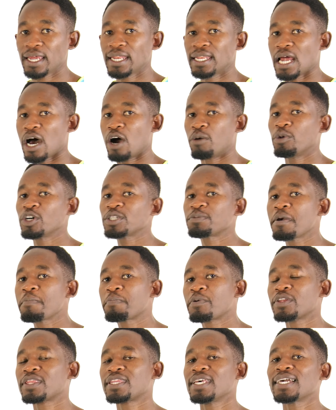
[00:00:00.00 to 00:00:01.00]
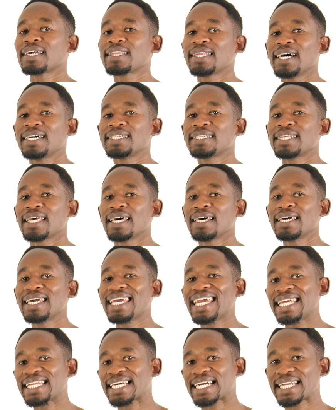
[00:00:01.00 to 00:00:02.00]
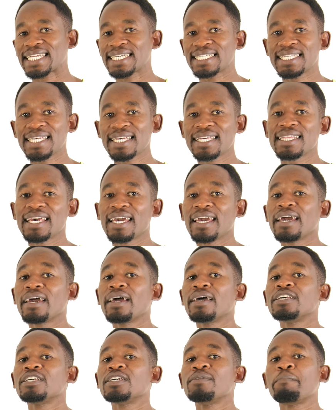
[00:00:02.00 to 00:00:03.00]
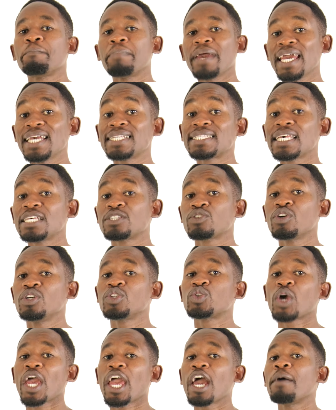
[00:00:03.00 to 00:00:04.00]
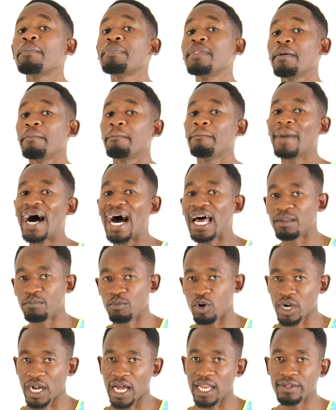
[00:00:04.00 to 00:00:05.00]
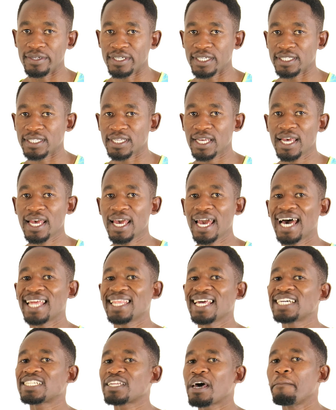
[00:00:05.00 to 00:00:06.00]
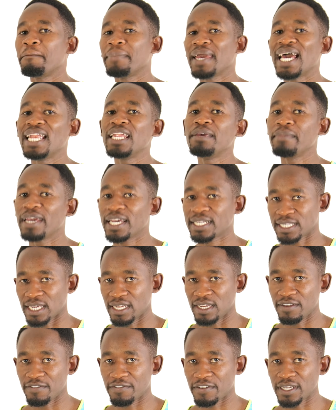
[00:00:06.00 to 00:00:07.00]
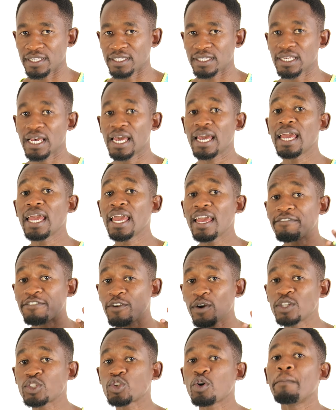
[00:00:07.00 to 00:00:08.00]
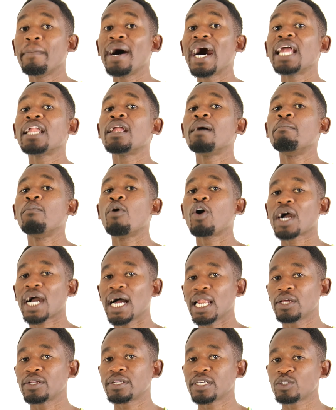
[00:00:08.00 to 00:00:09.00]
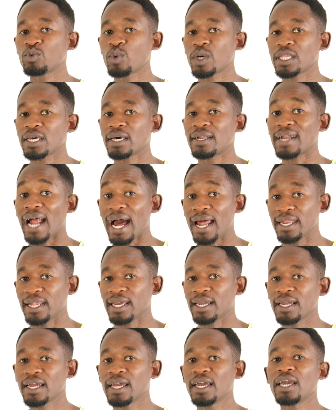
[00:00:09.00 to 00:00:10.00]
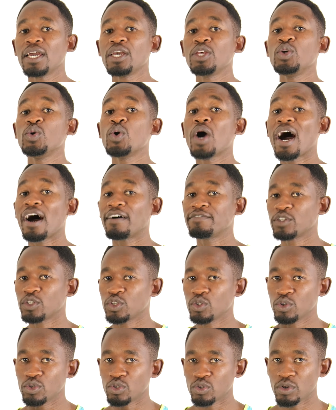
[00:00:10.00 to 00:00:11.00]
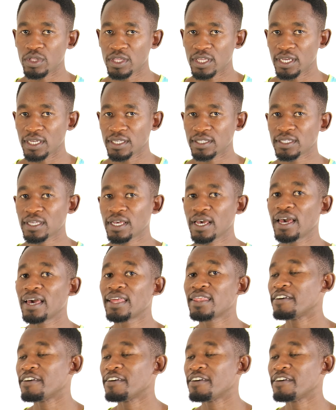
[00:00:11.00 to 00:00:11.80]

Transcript: Now, most people think that increasing the pace is going to help them burn more calories, and that barely makes a difference. If you want to burn more calories with running, you have to do 2 things.